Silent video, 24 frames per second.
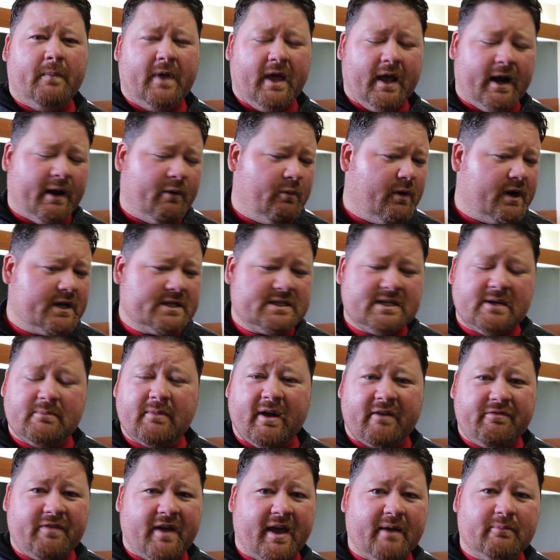And I want to see
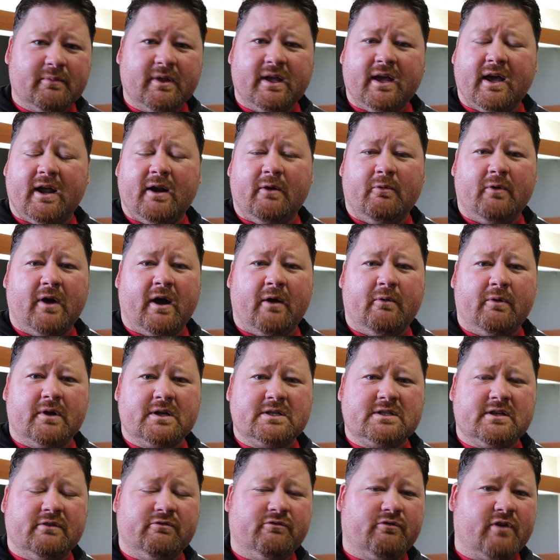my family. I want
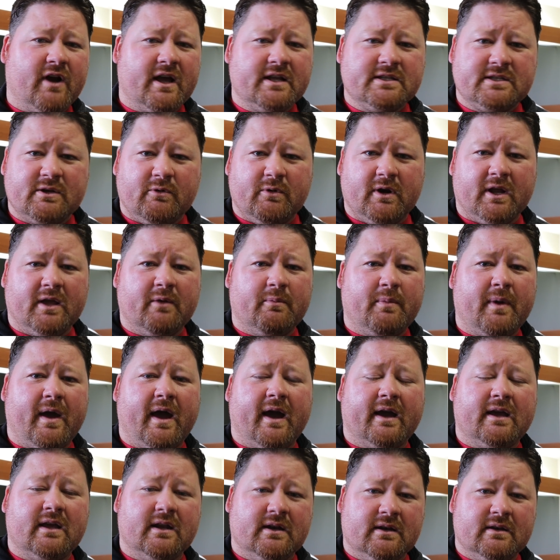to see friends. I want to get
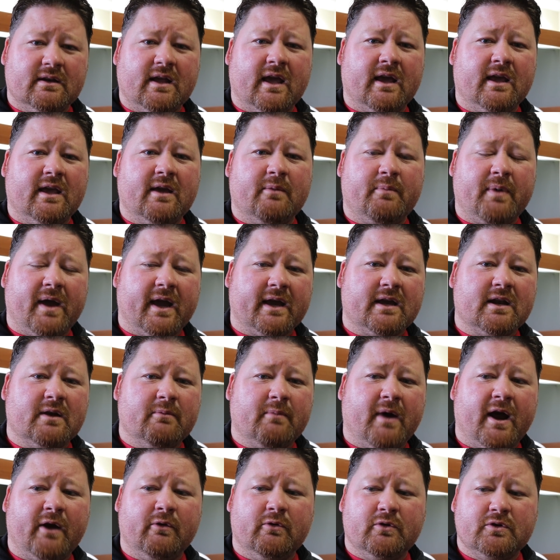back and get back into
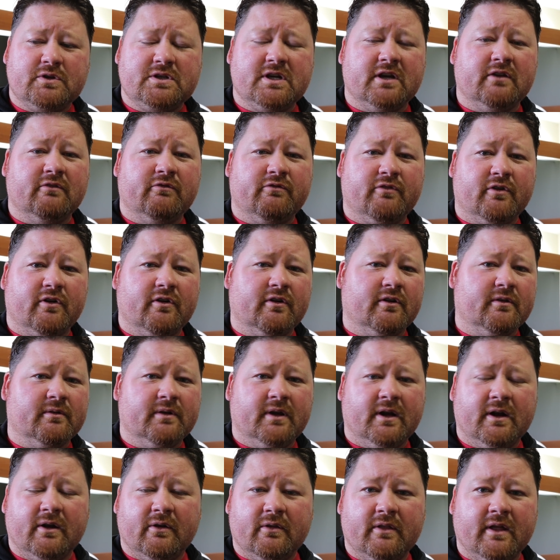my routine for
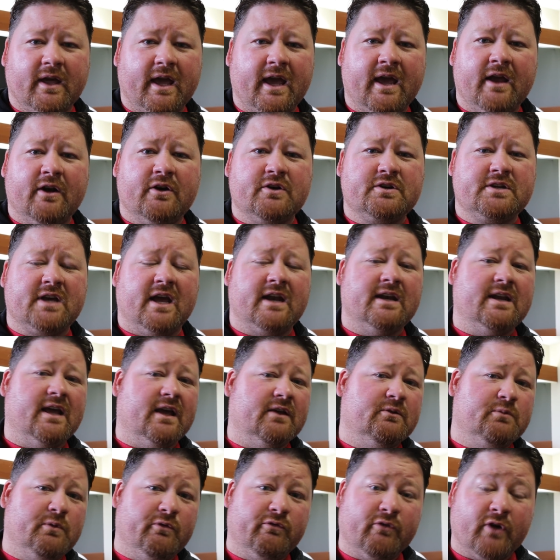the 8 or 10
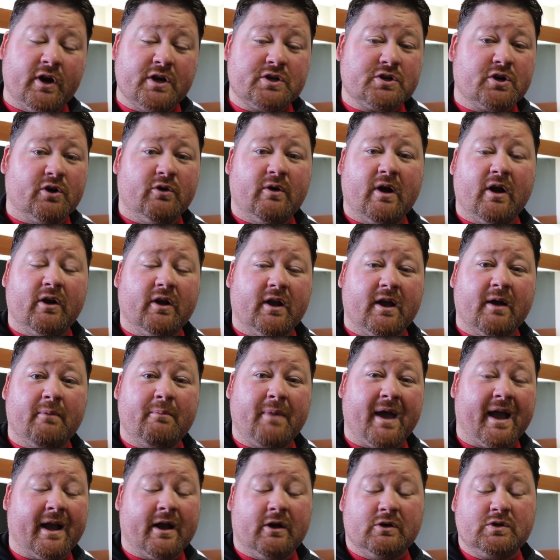days before I turn around and come
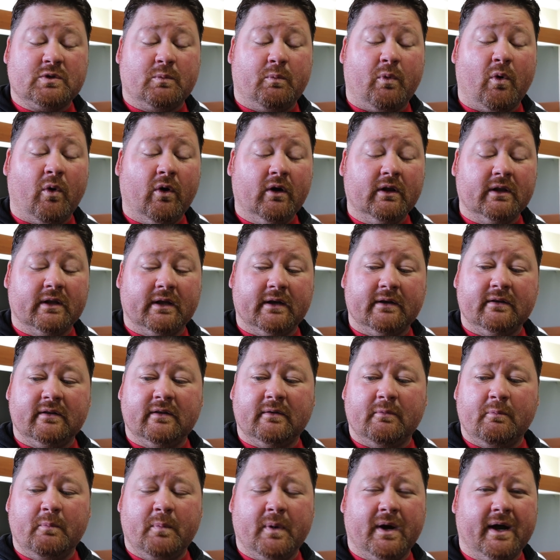back out to Portland.
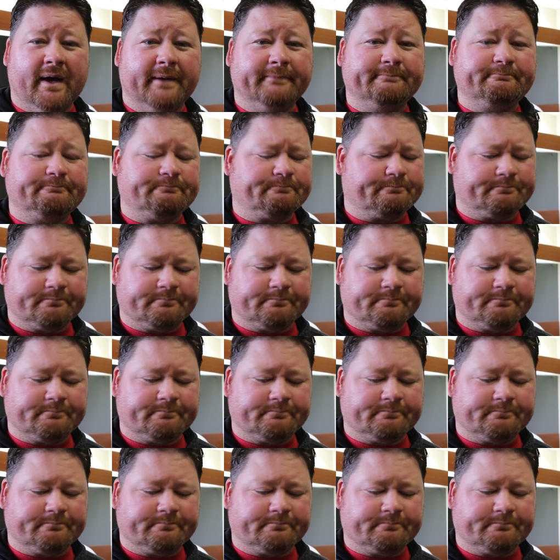But